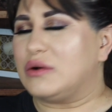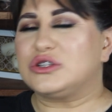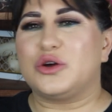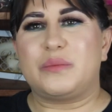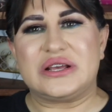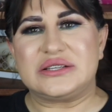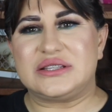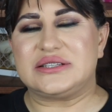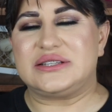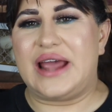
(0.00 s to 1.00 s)
was so pissed
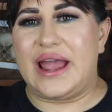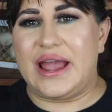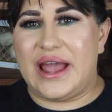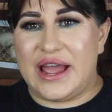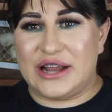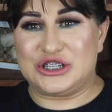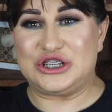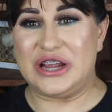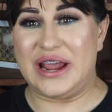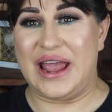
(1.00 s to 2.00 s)
this day, and
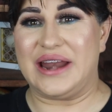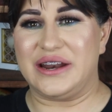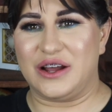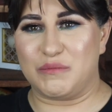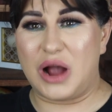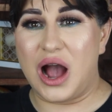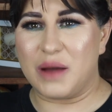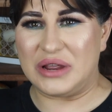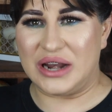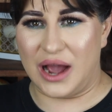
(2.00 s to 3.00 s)
she ended up
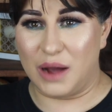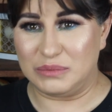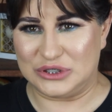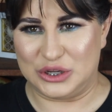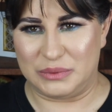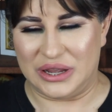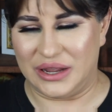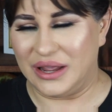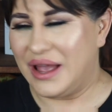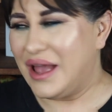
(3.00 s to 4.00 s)
coming up to
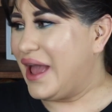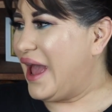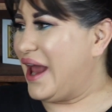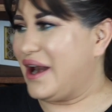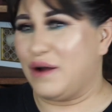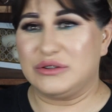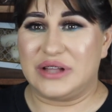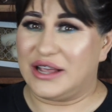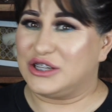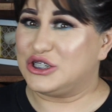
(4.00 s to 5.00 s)
me, and I was
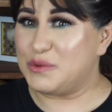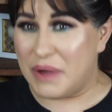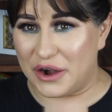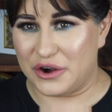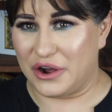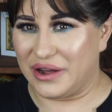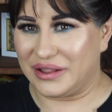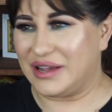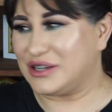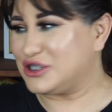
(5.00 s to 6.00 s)
like, she better not.
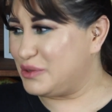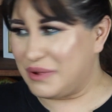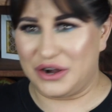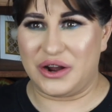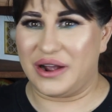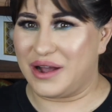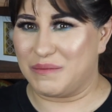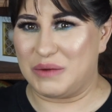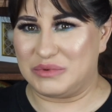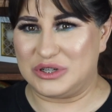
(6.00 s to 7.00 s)
Like, she better not
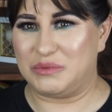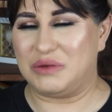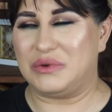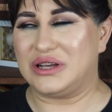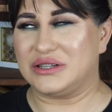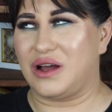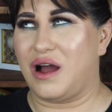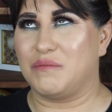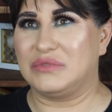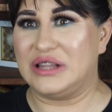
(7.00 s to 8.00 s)
come up to me because
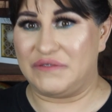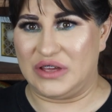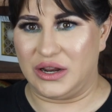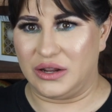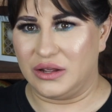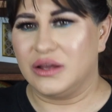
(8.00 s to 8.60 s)
I'm livid.